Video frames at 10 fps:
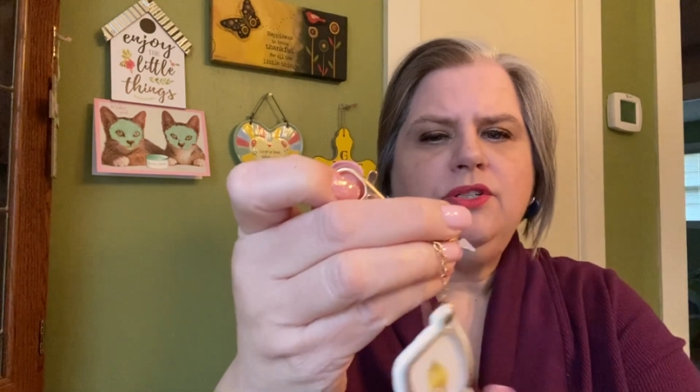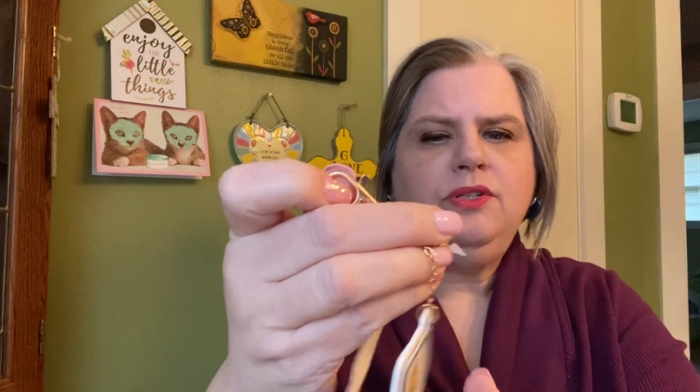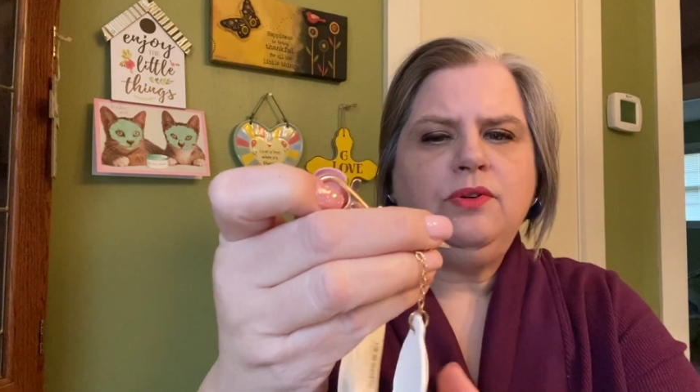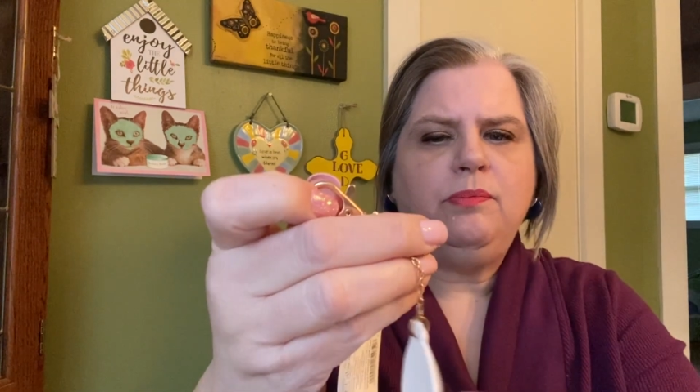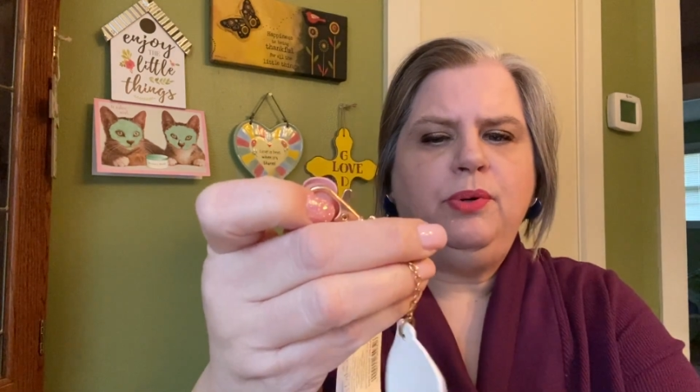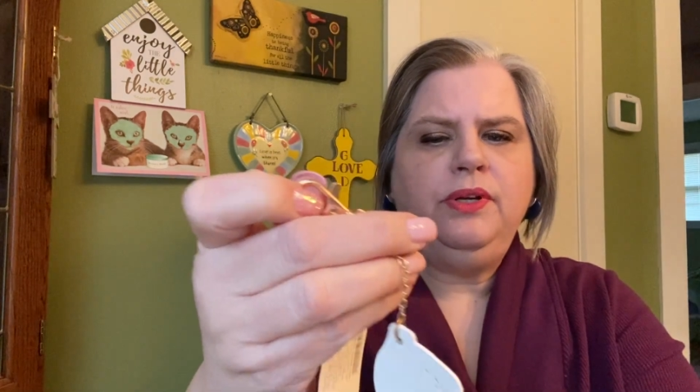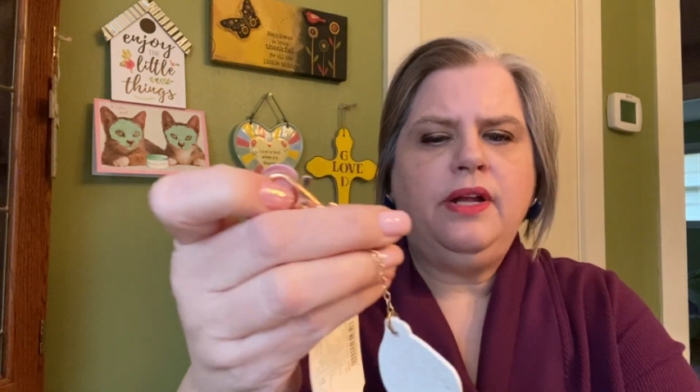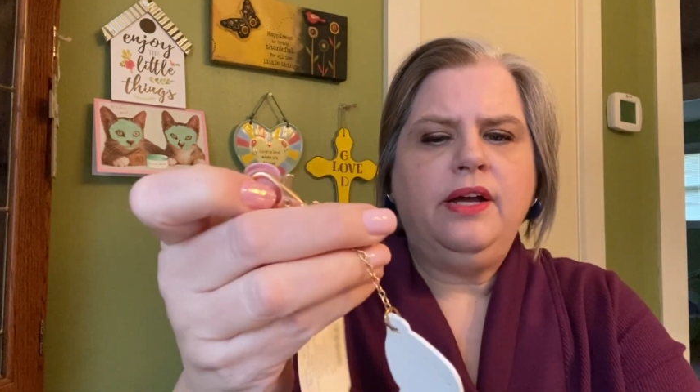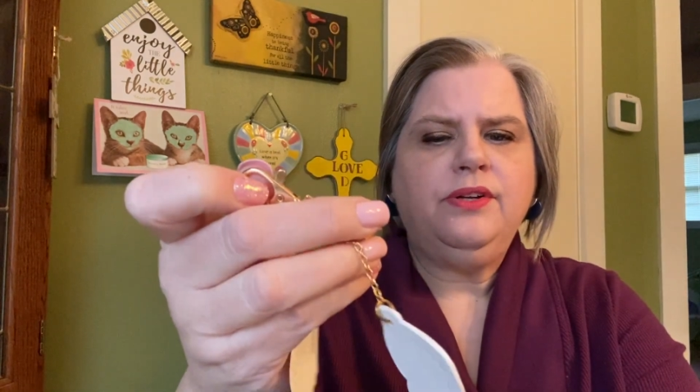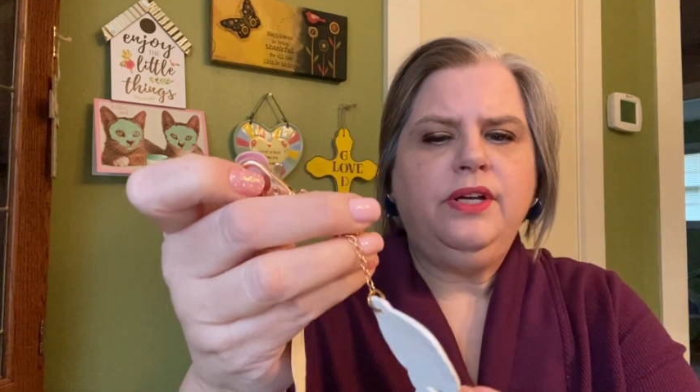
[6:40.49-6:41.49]
to or put it
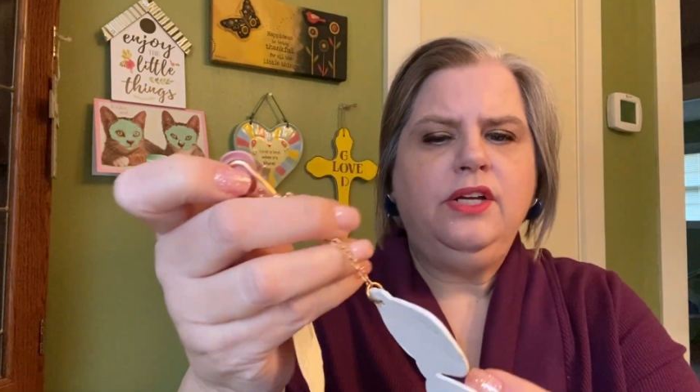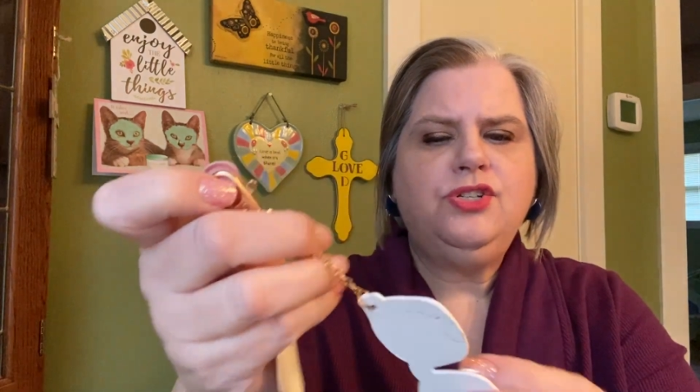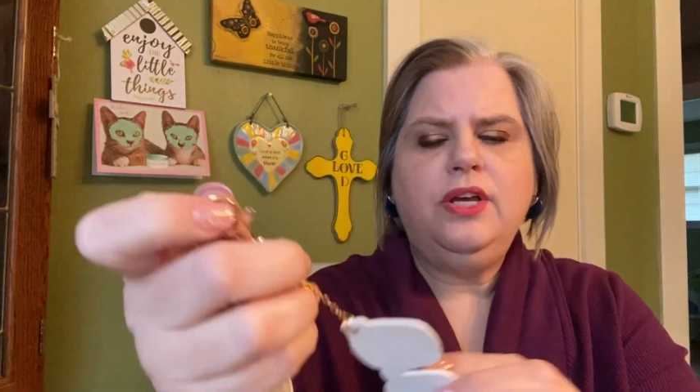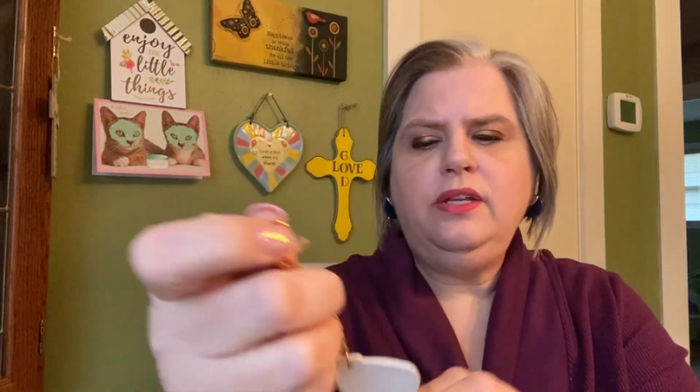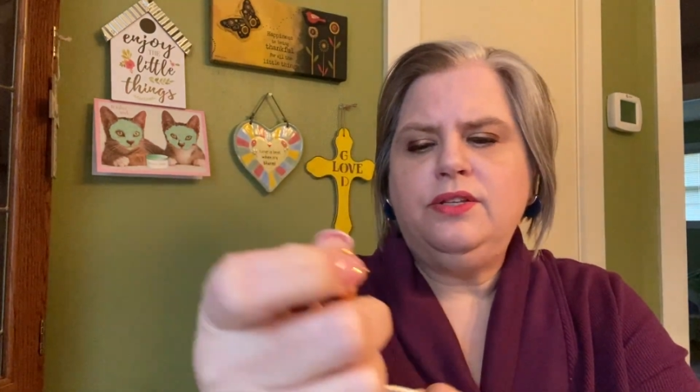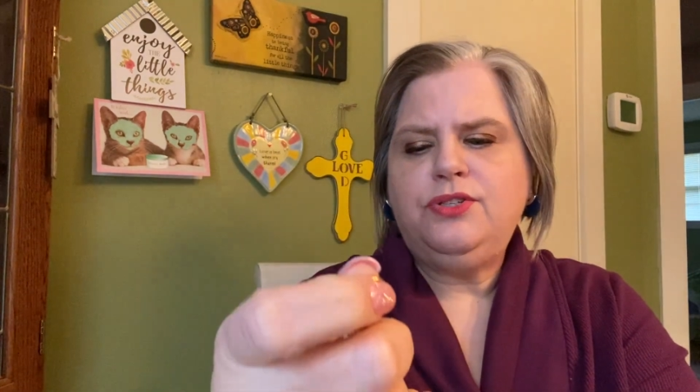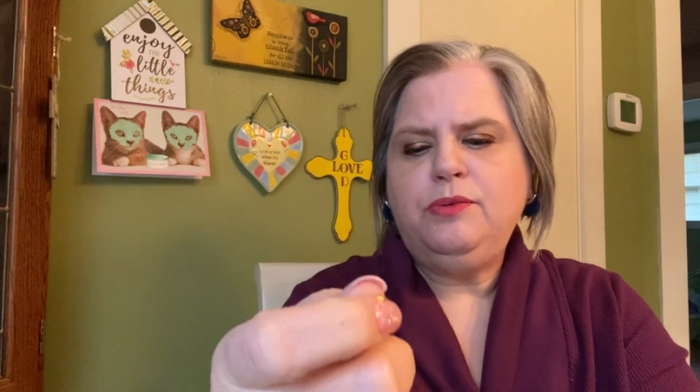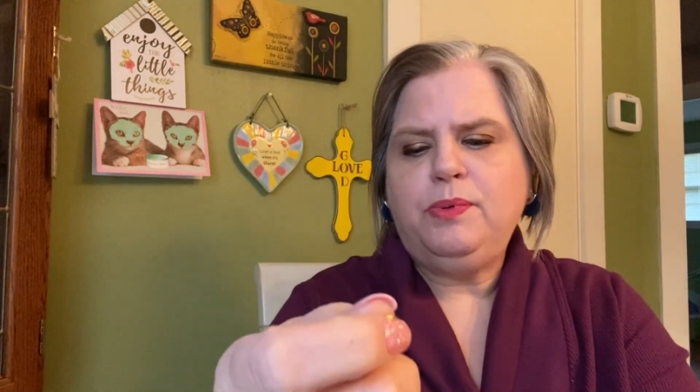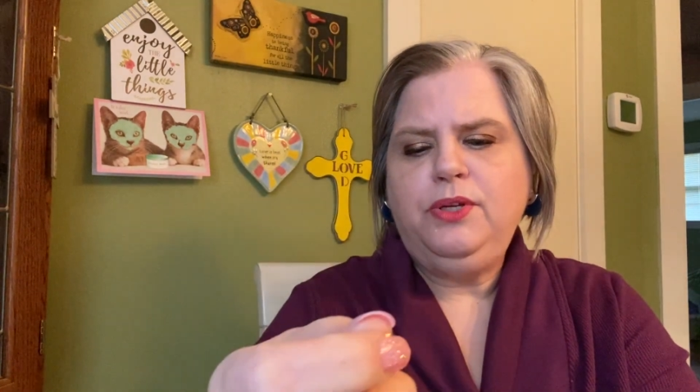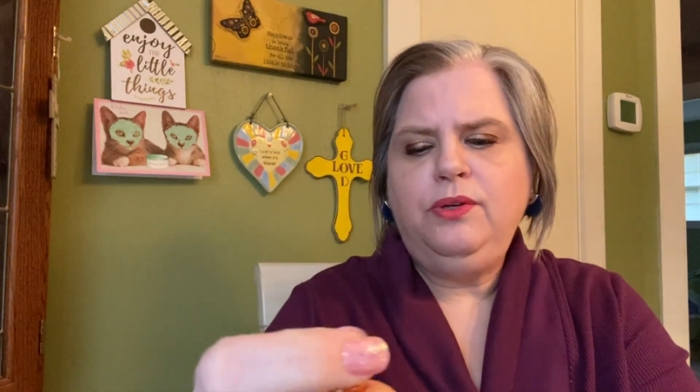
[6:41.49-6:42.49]
on your keychain. It's
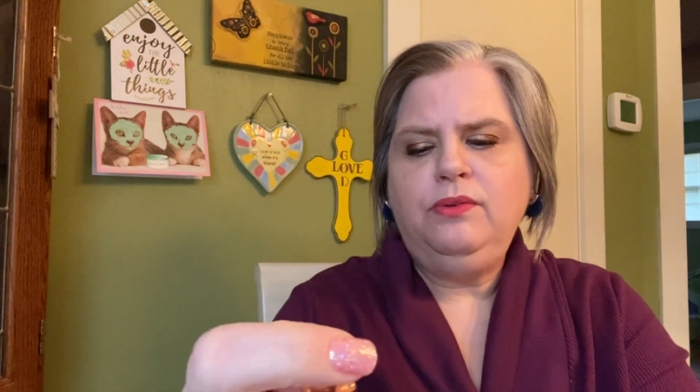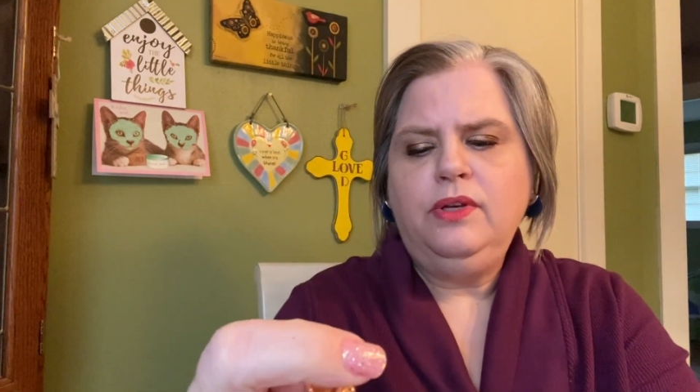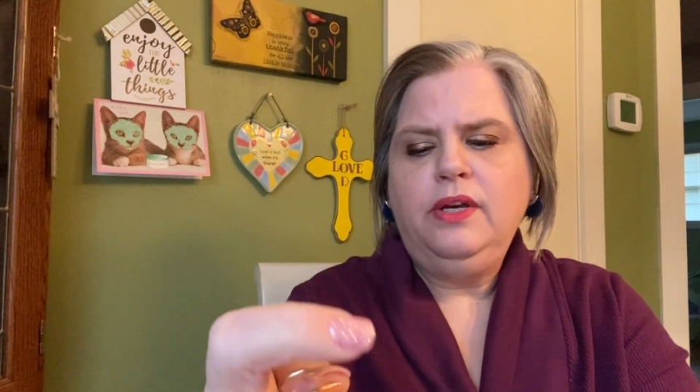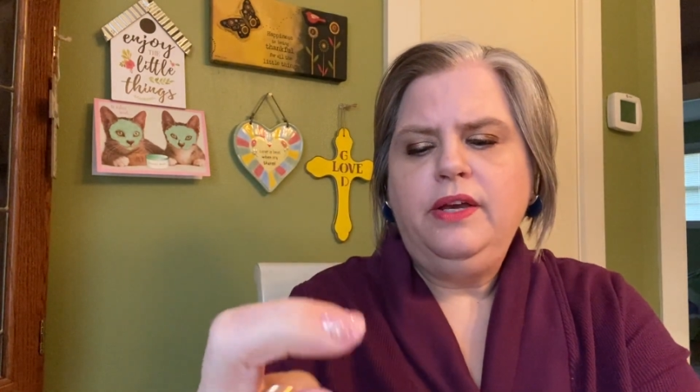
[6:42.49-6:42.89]
super cute.